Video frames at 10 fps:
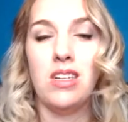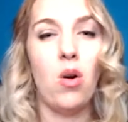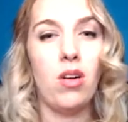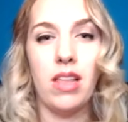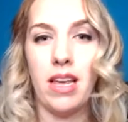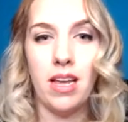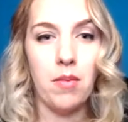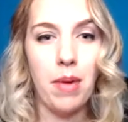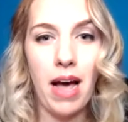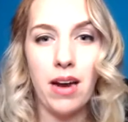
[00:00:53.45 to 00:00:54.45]
totally
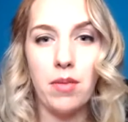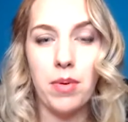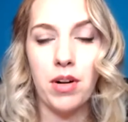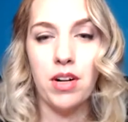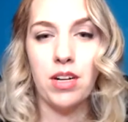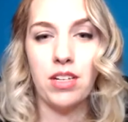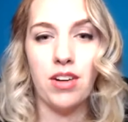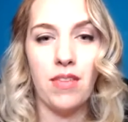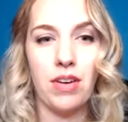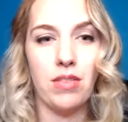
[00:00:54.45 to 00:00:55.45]
incompatible and you're
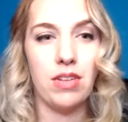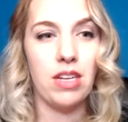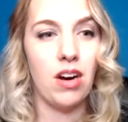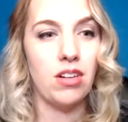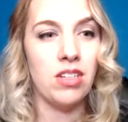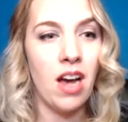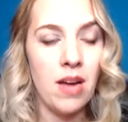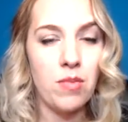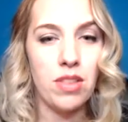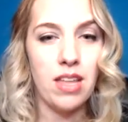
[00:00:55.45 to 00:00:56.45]
having a really hard
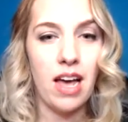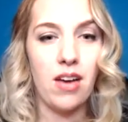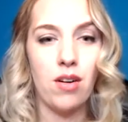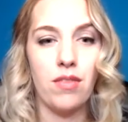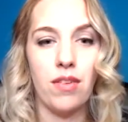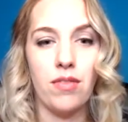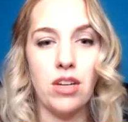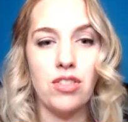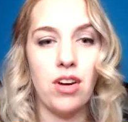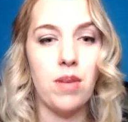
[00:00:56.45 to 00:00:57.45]
time with that, or if you're
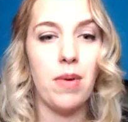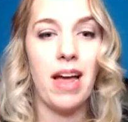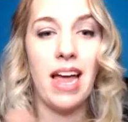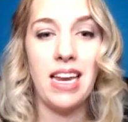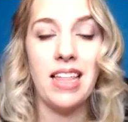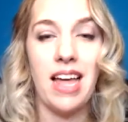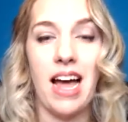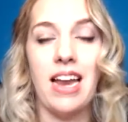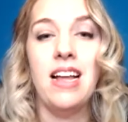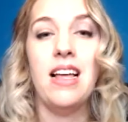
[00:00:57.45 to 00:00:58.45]
frustrated by any of that,